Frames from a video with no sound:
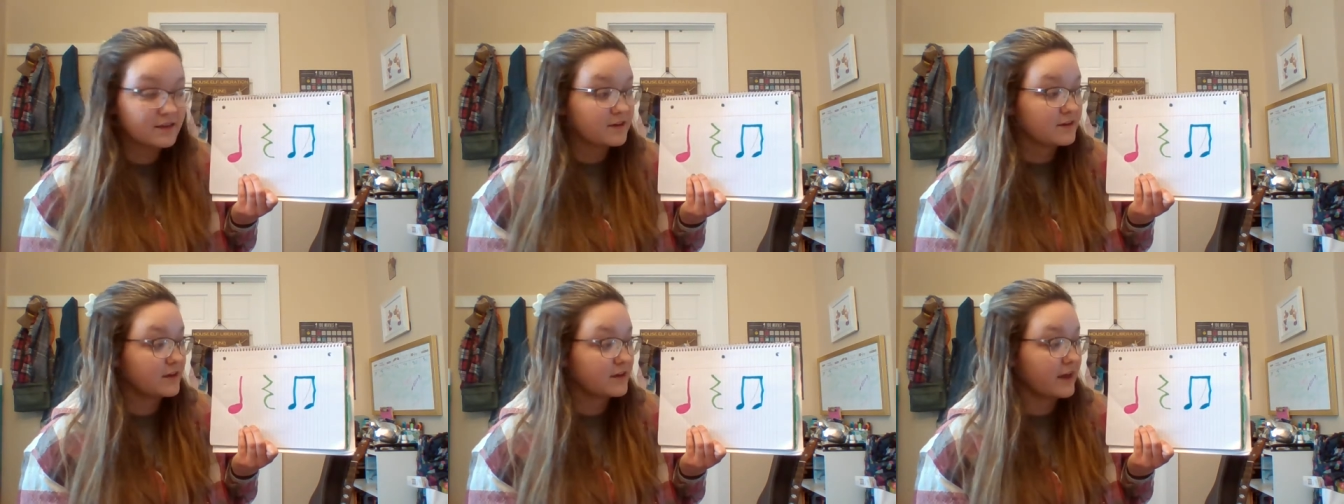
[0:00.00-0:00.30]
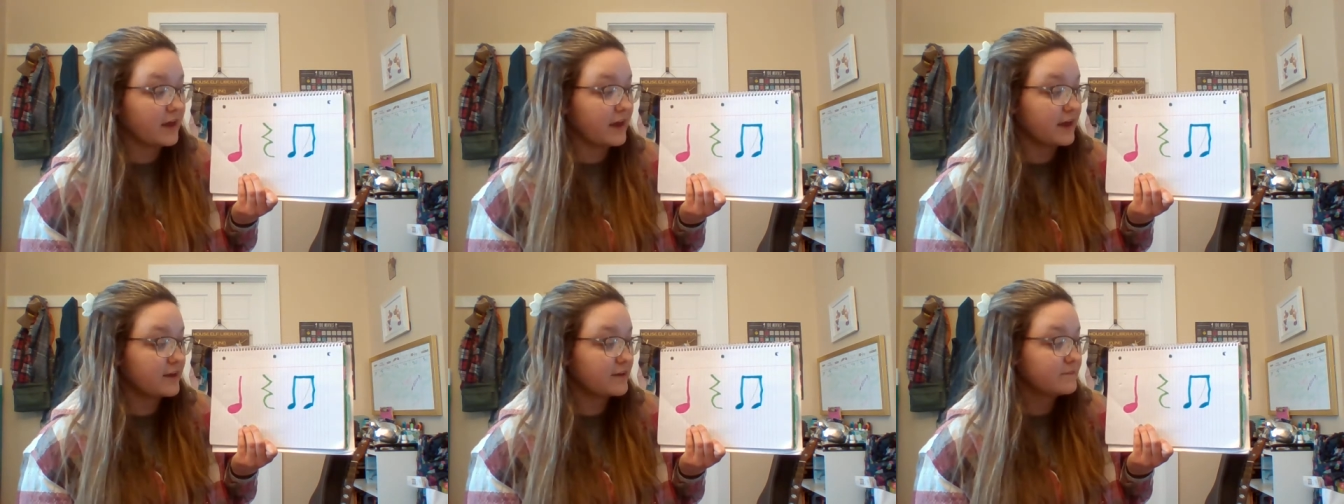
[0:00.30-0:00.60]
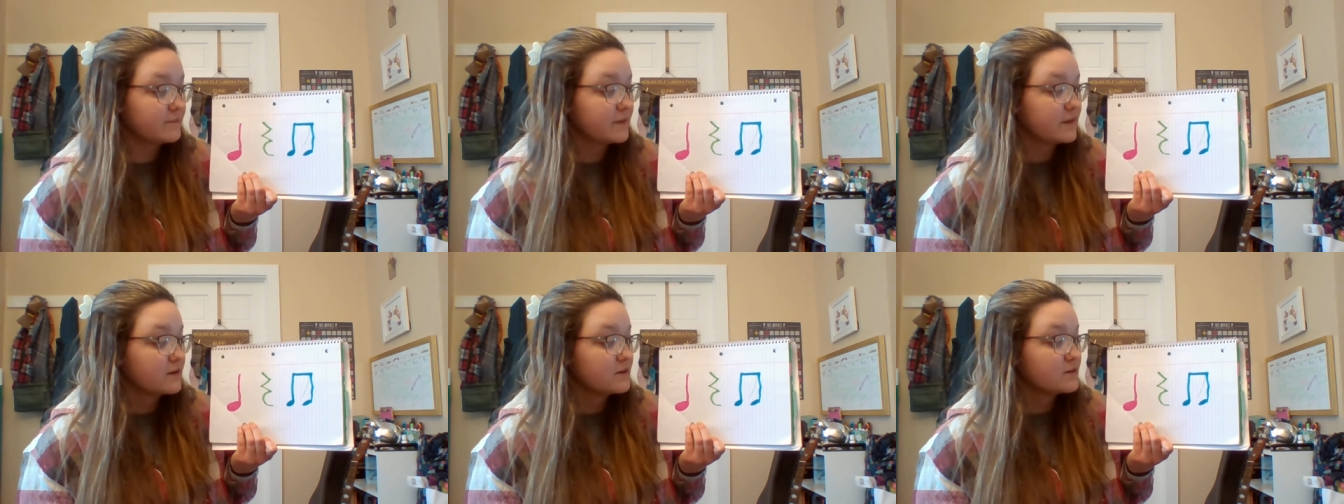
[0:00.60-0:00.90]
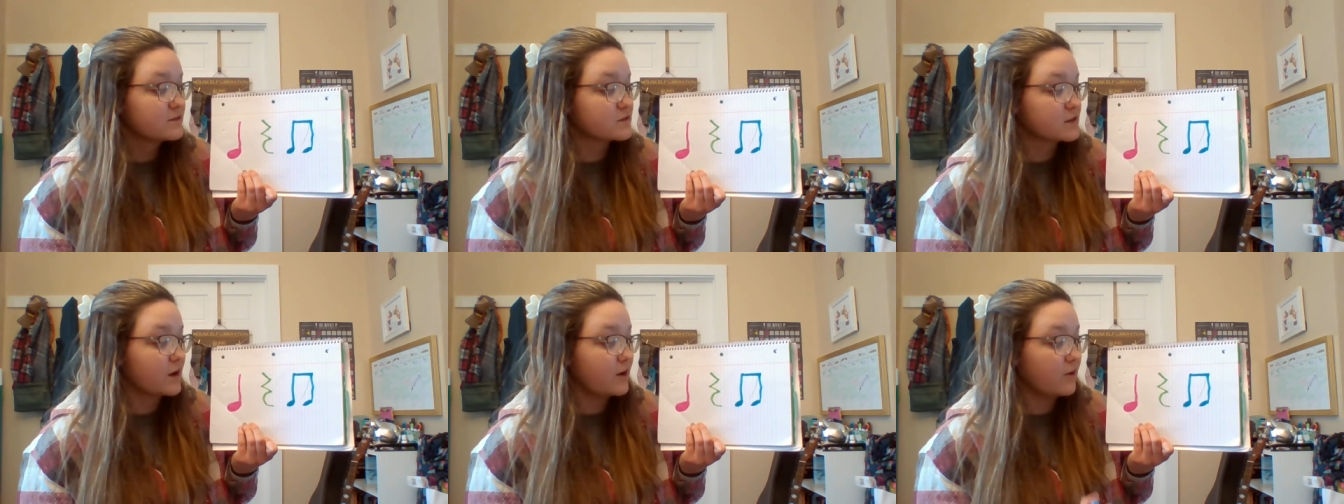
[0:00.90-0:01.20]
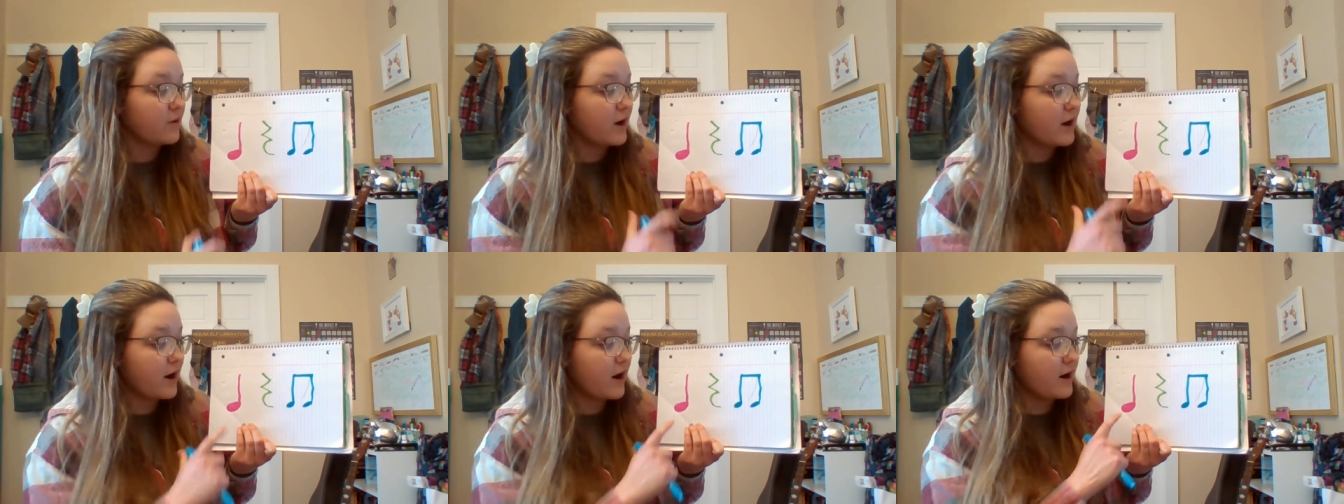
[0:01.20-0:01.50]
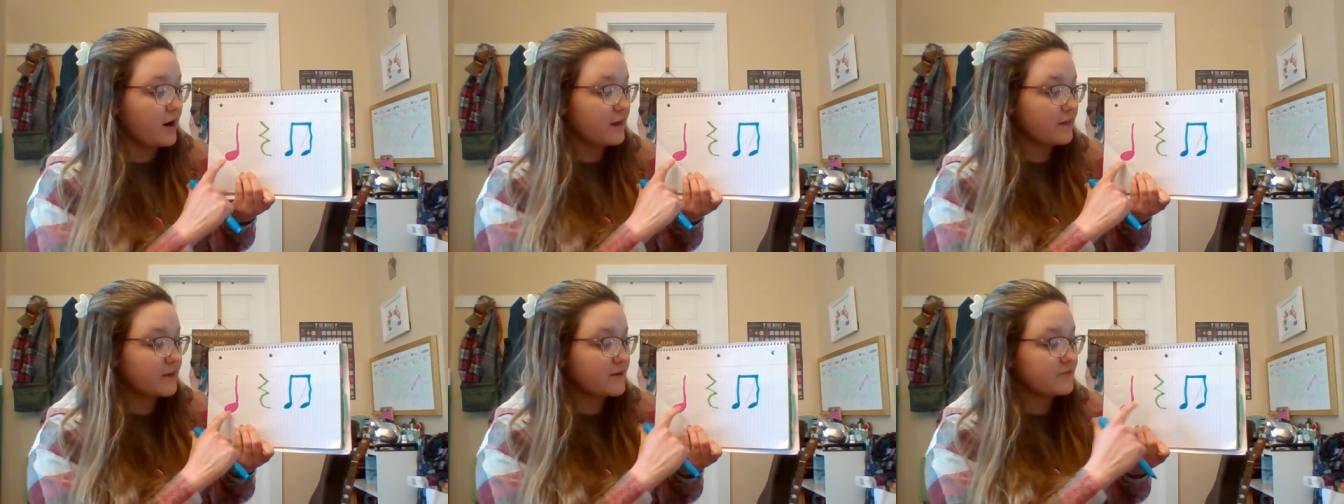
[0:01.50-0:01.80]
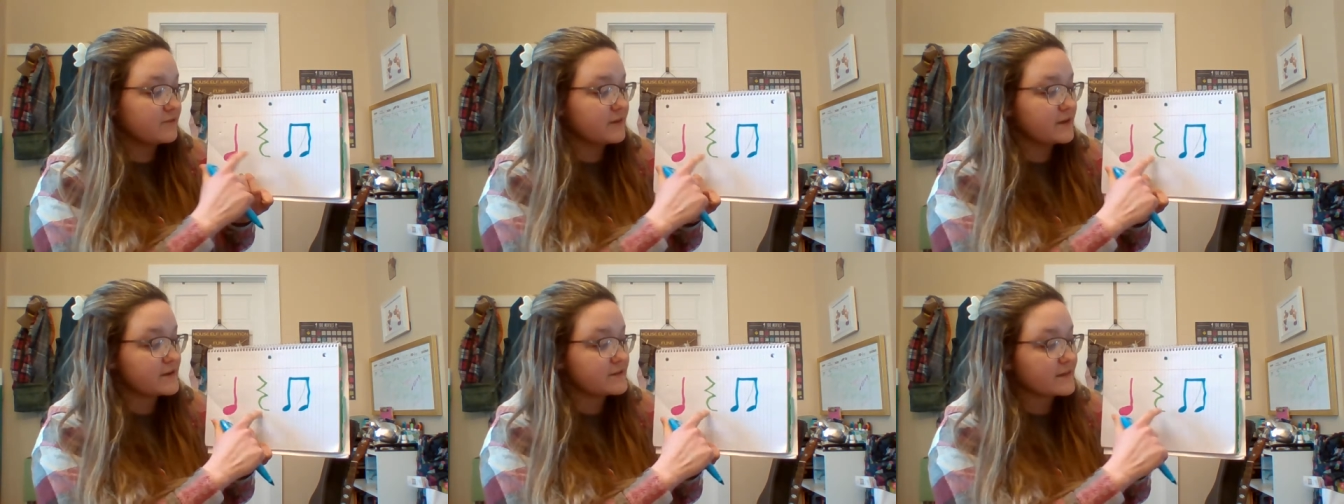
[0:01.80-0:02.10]
Okay, so all
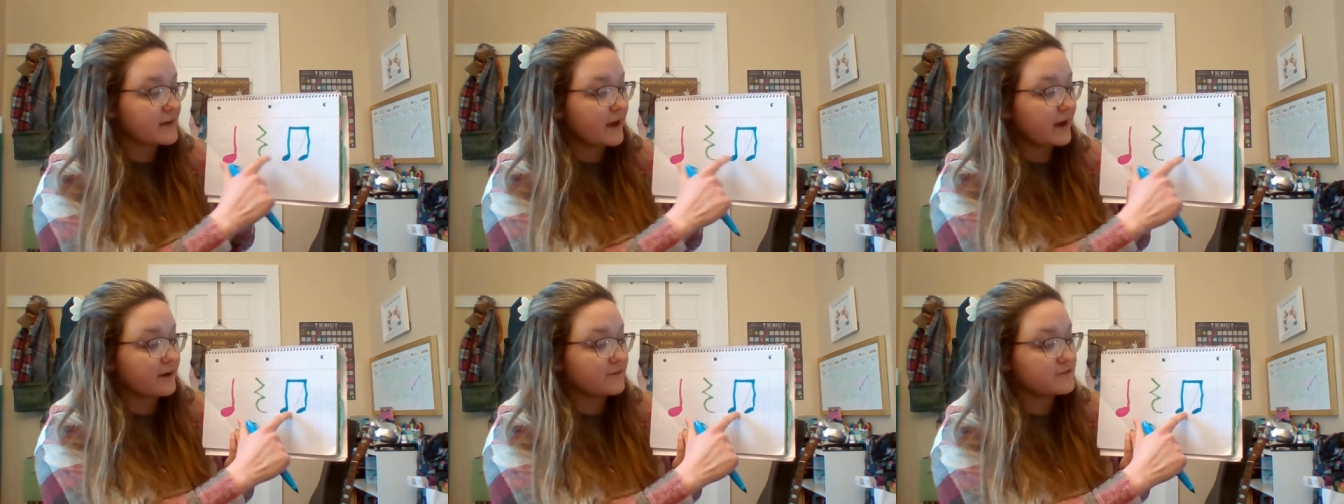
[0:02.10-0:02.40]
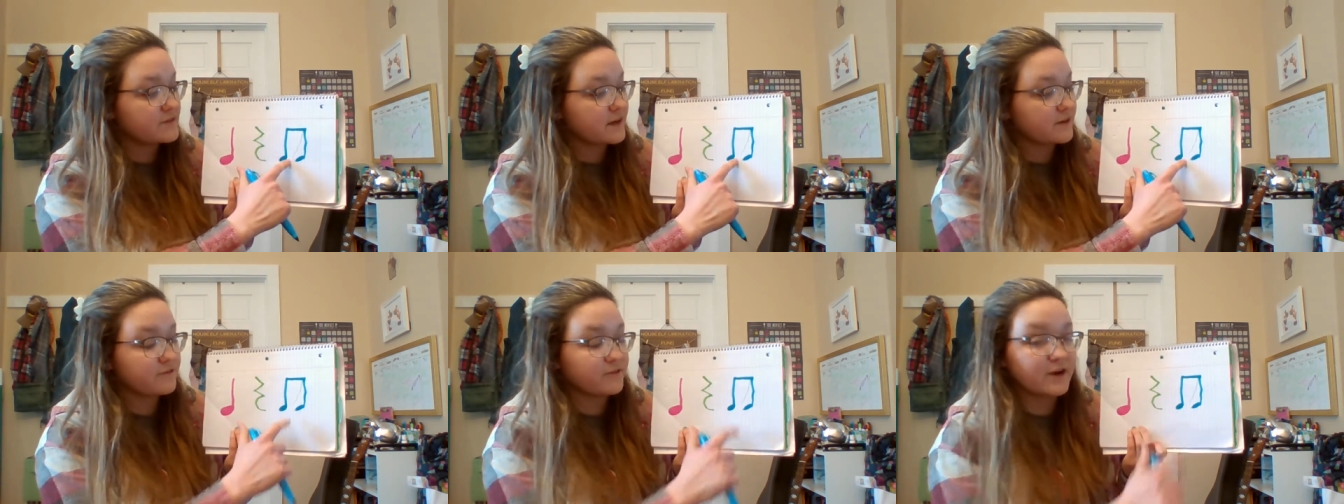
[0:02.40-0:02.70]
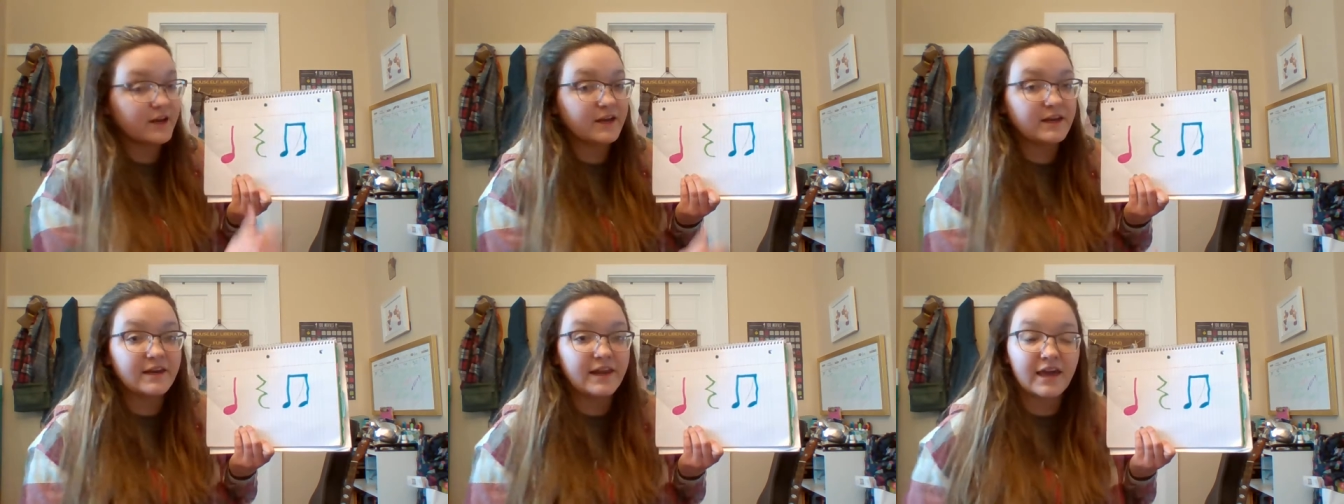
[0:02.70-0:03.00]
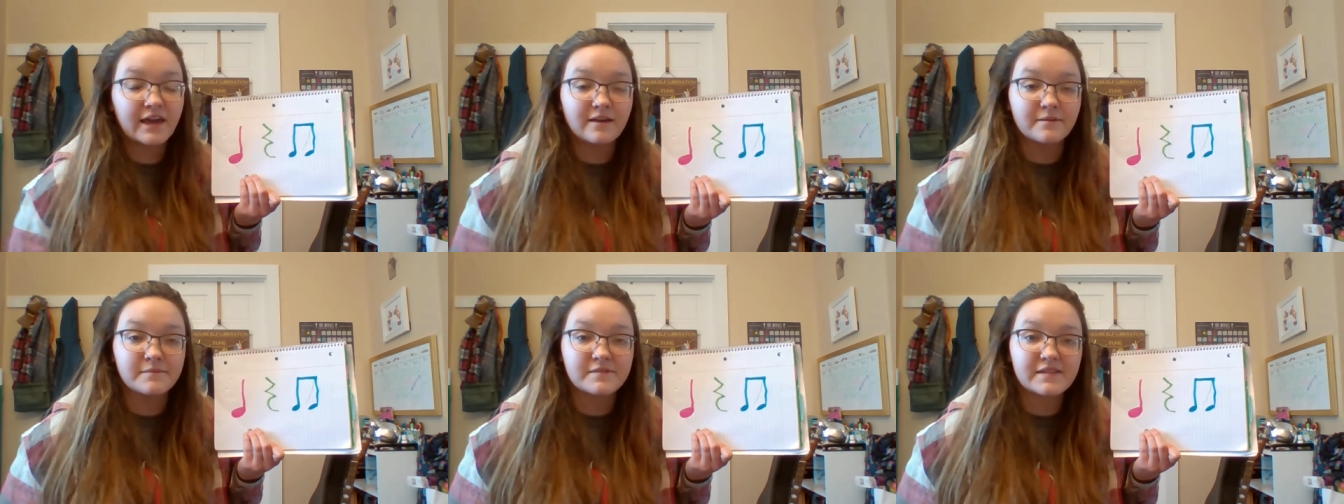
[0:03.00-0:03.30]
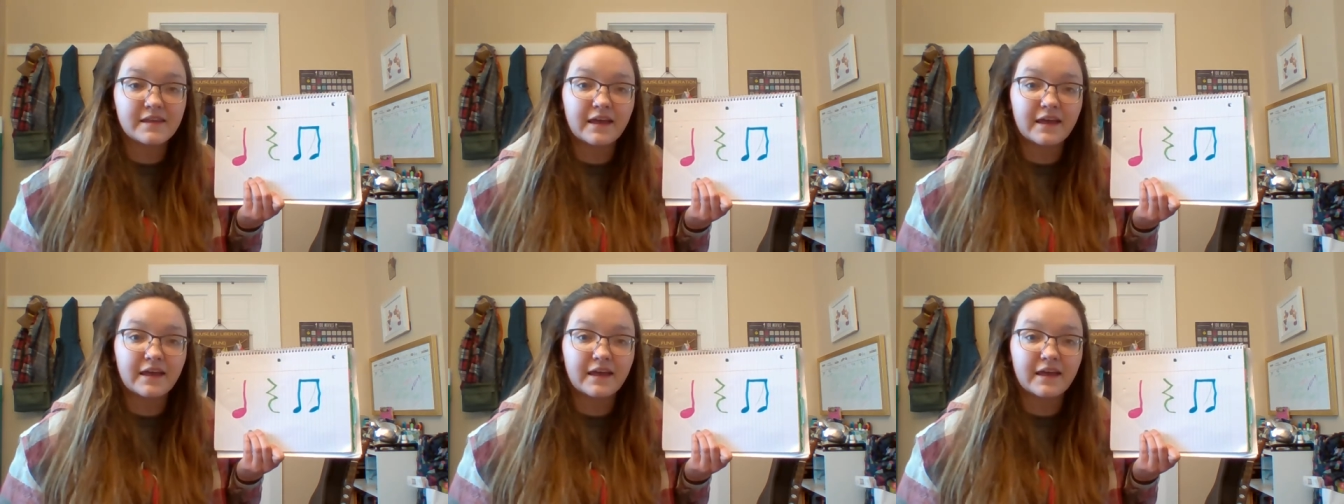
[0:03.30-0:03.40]
of these have different names,